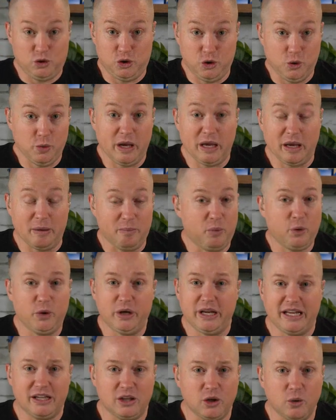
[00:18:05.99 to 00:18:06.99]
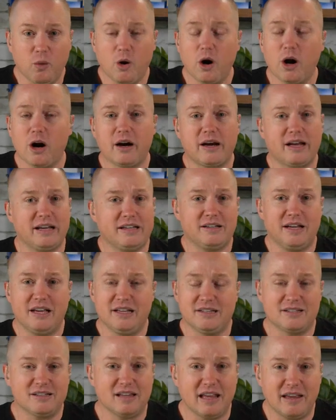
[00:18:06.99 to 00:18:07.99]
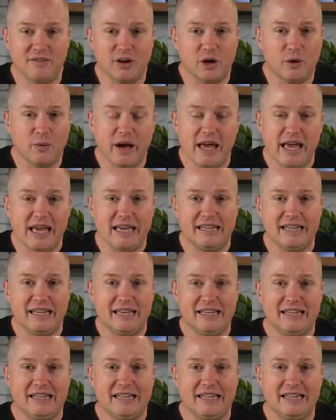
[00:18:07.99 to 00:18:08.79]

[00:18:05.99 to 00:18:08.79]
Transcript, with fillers: doing and putting in the work and, and slaving away in,